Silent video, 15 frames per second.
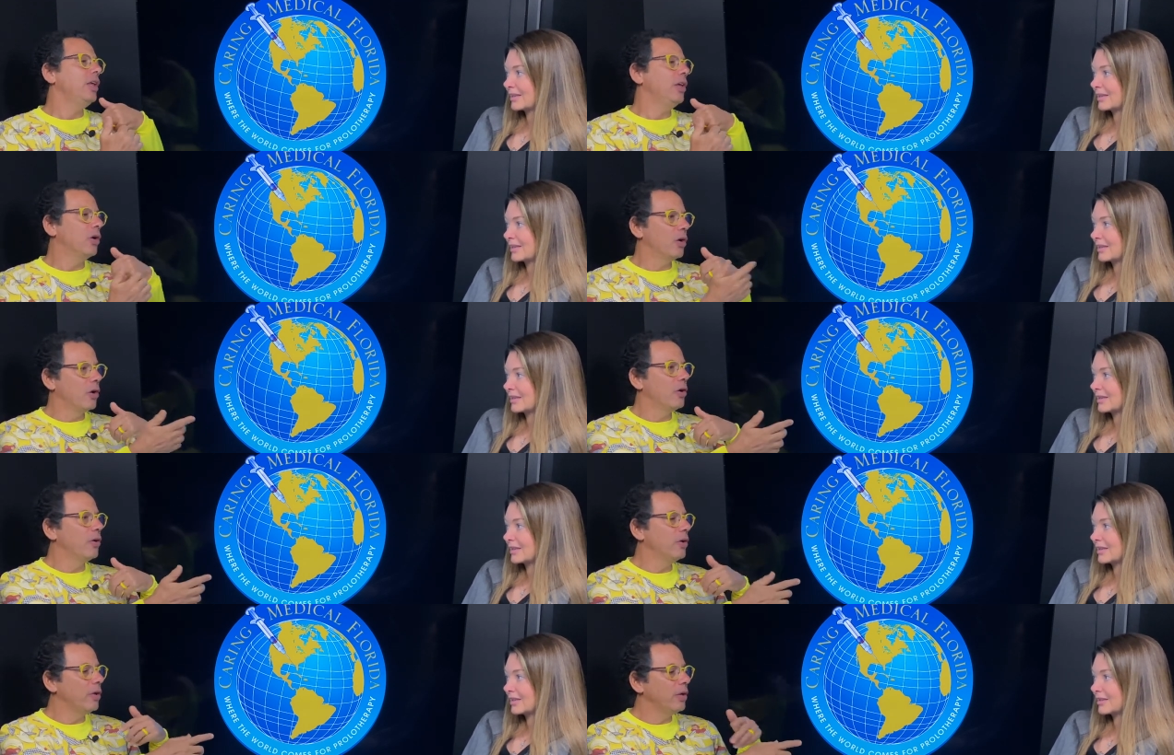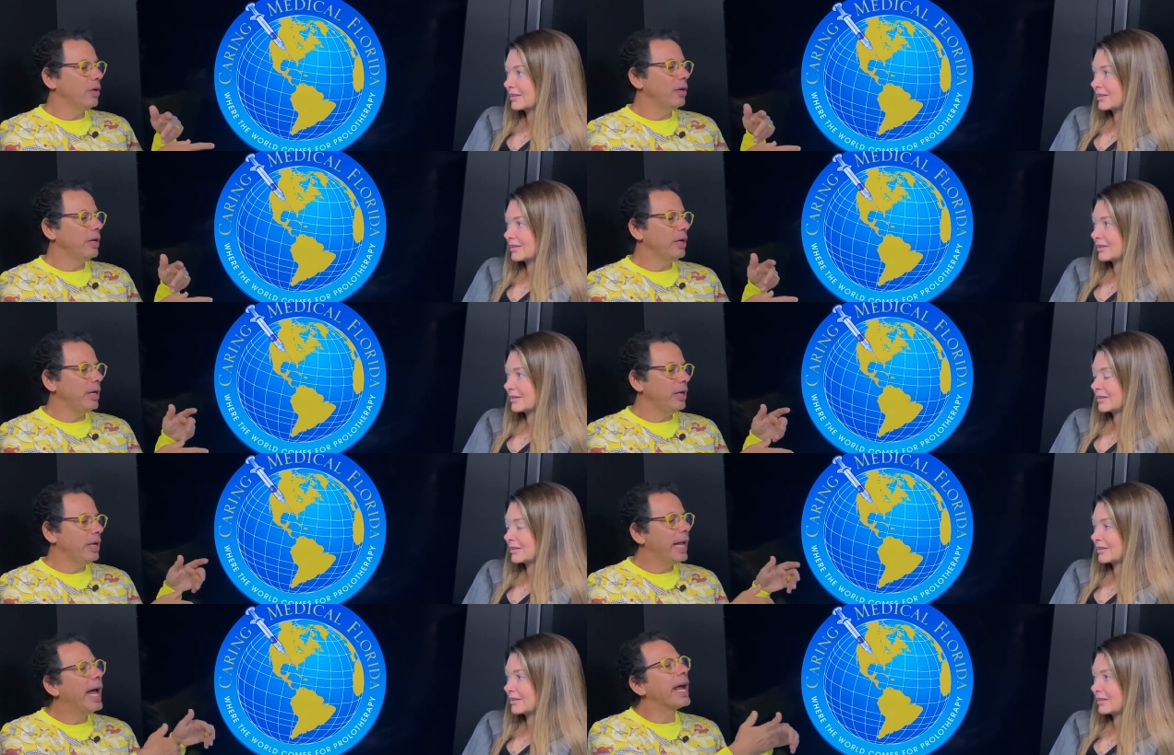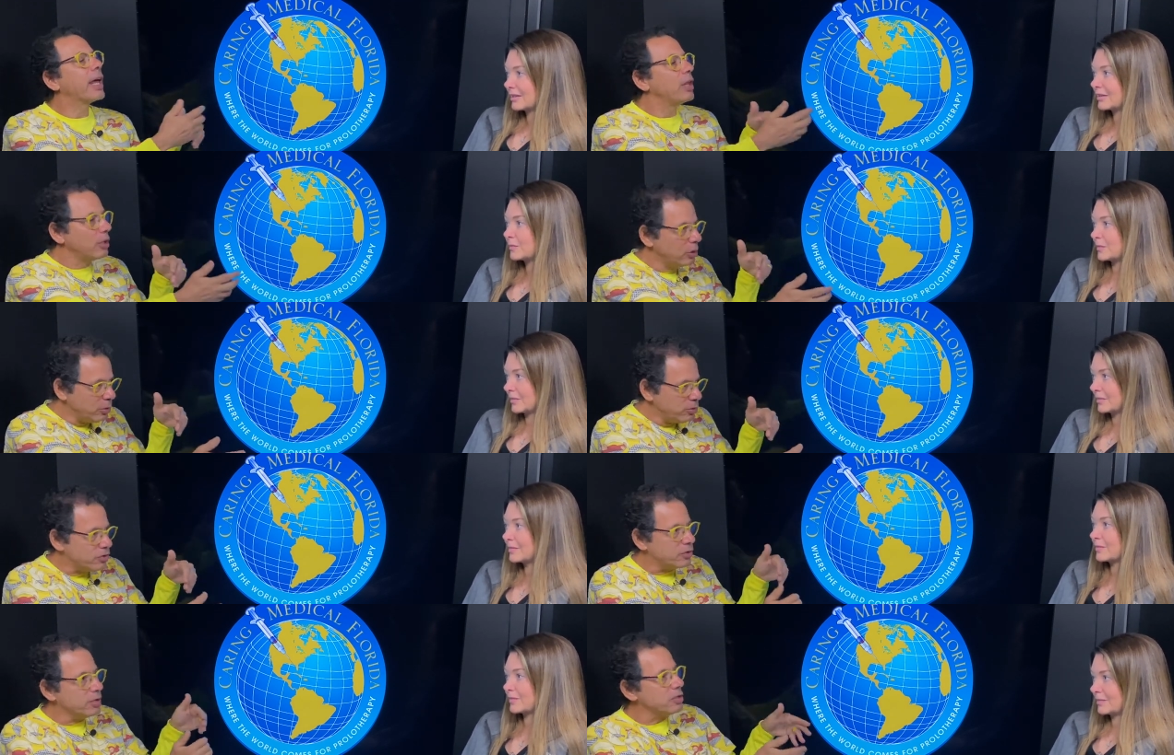Speaker 1: your neck
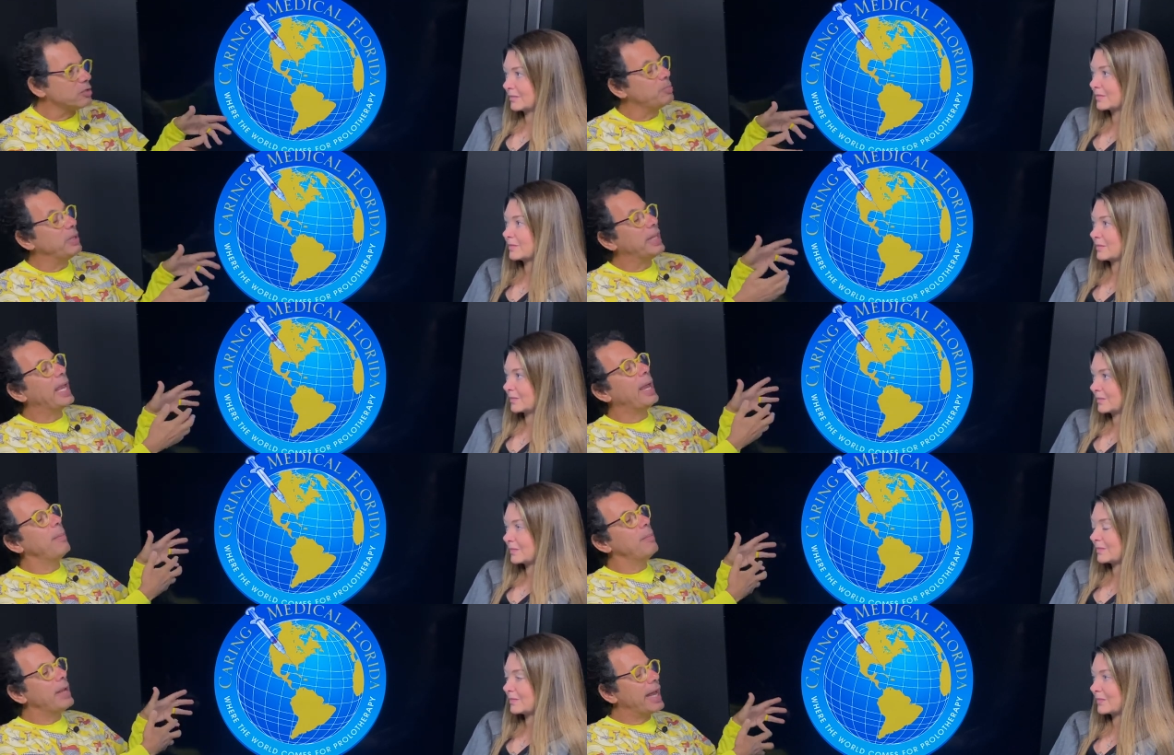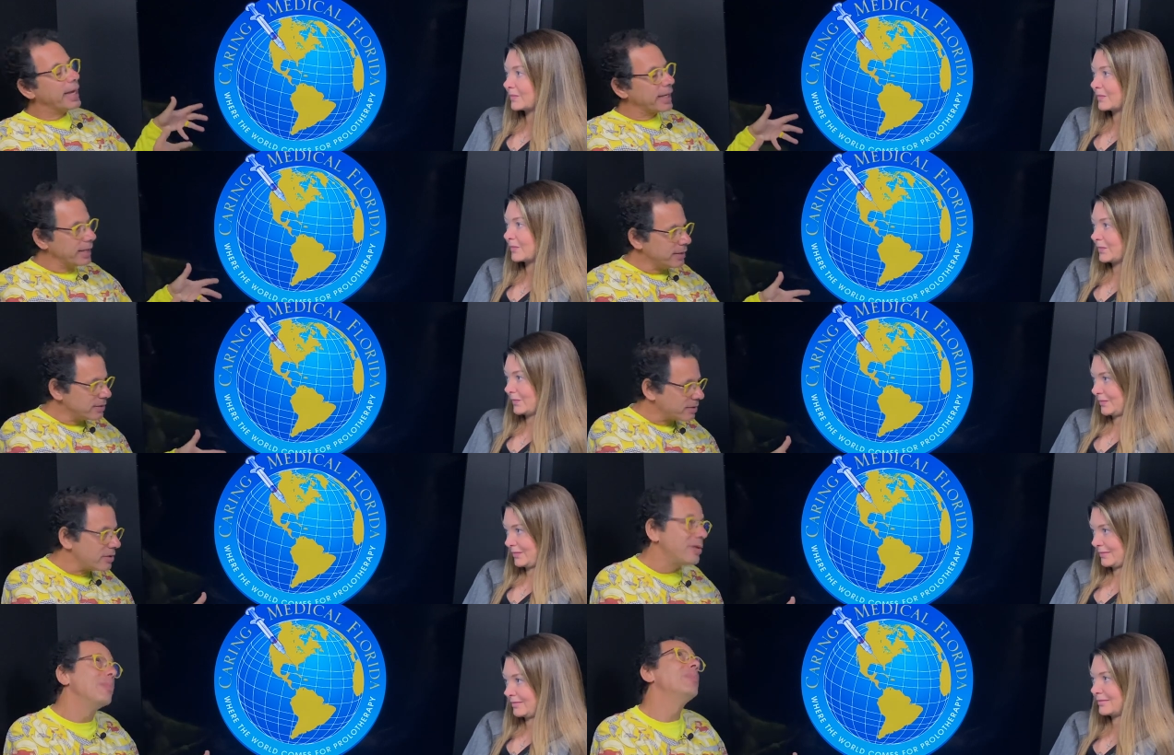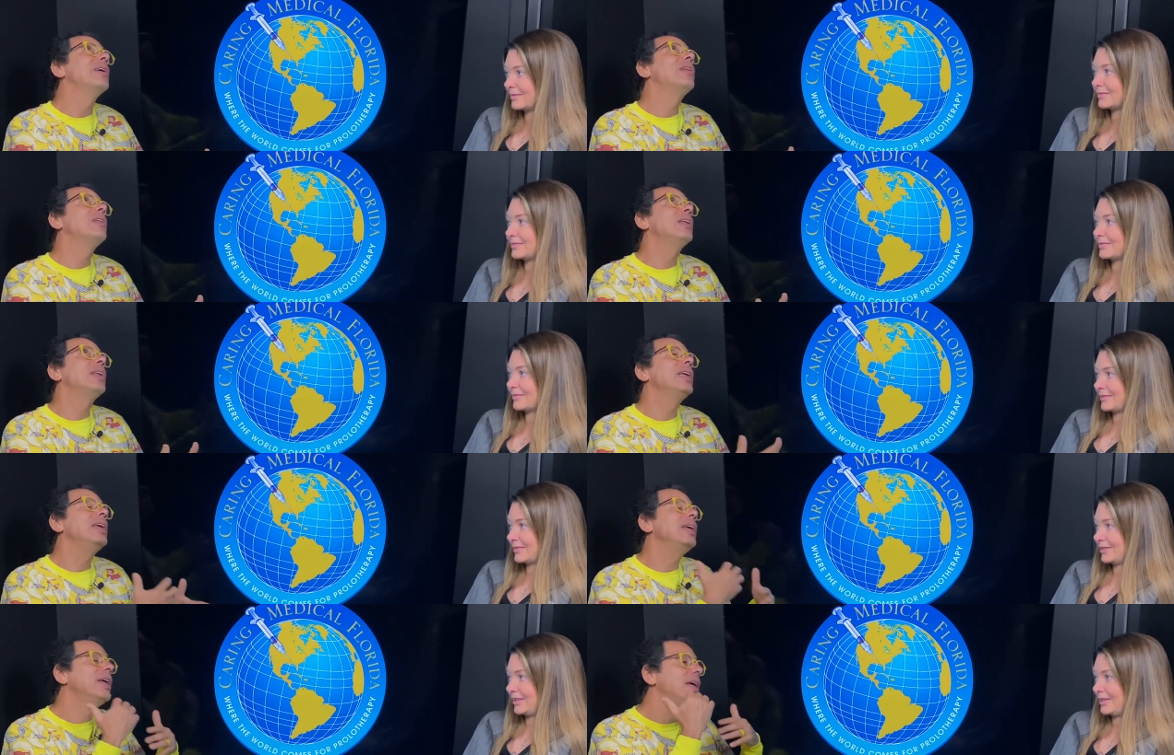looseness became neck
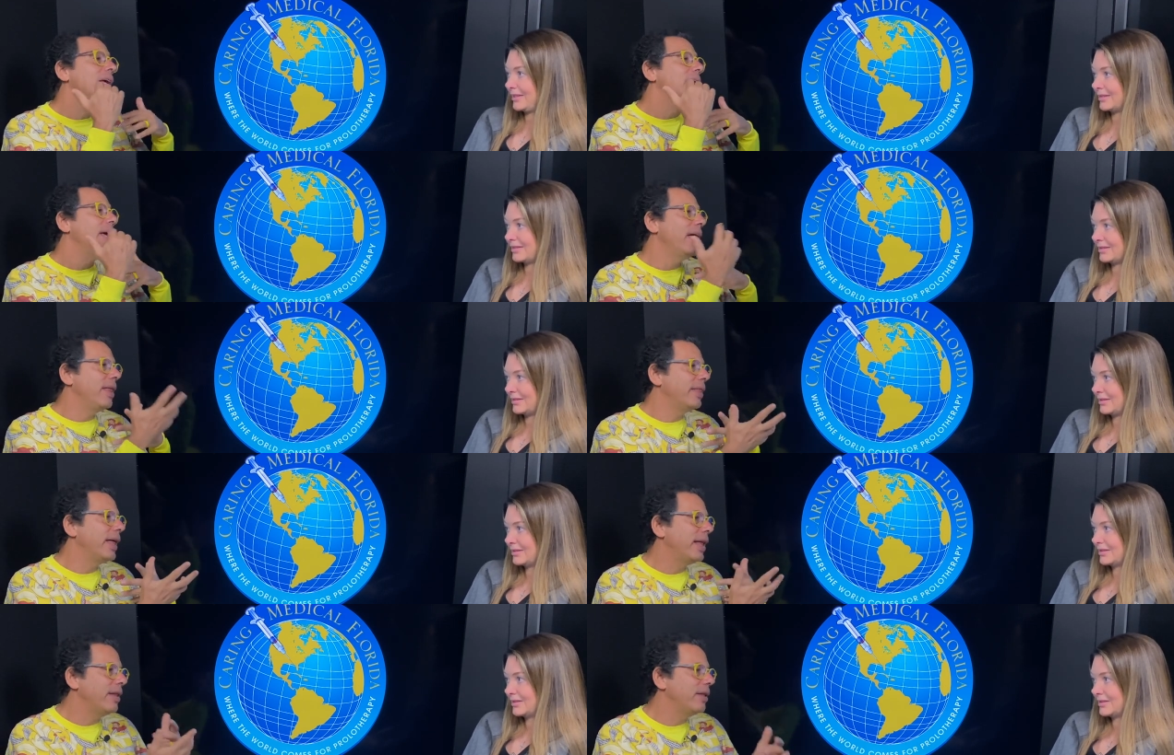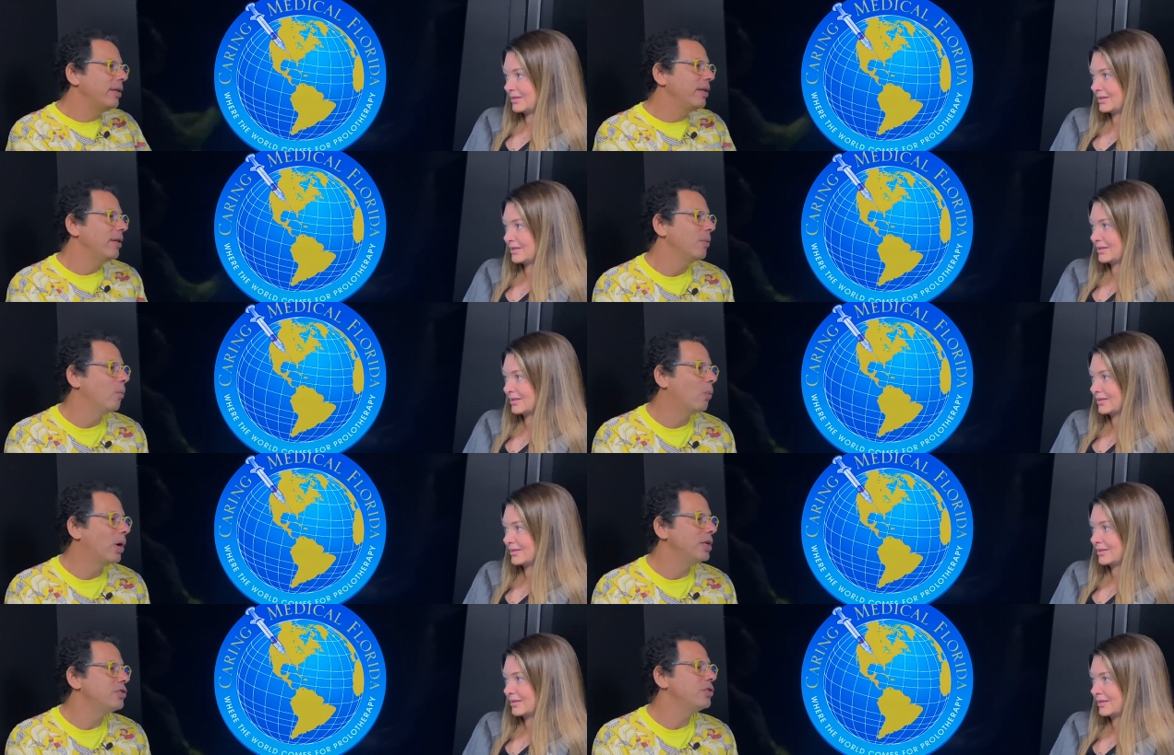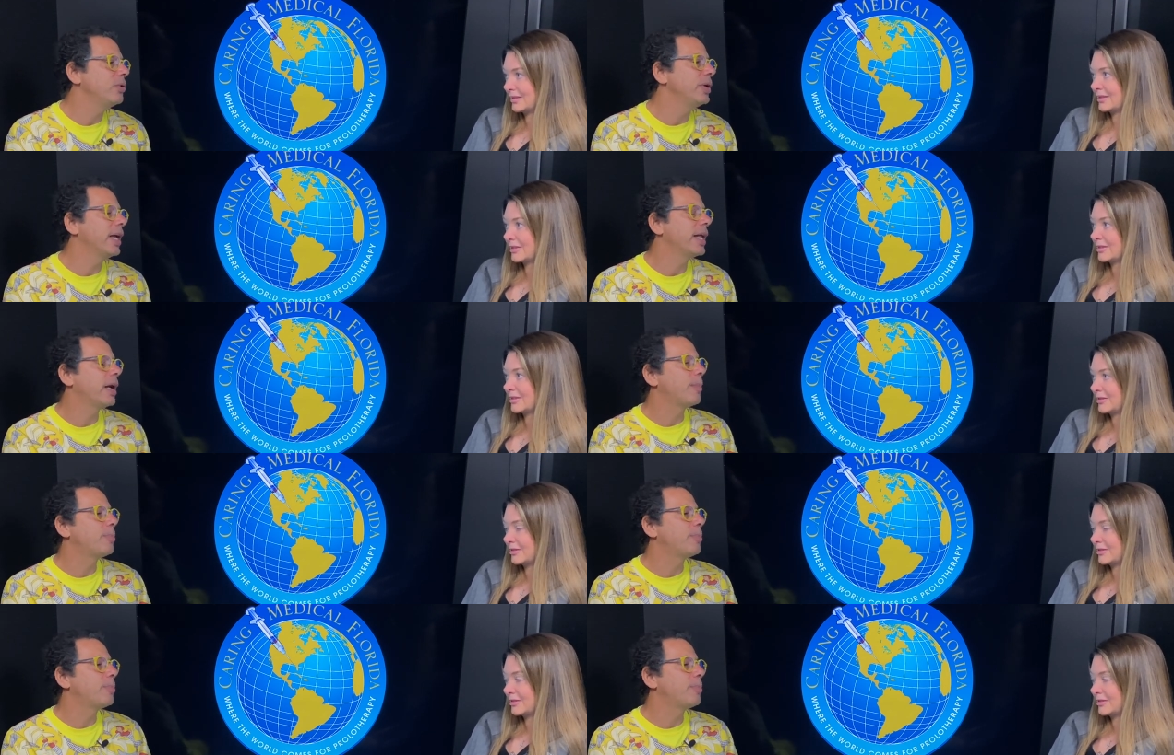instability, yes. and then once you get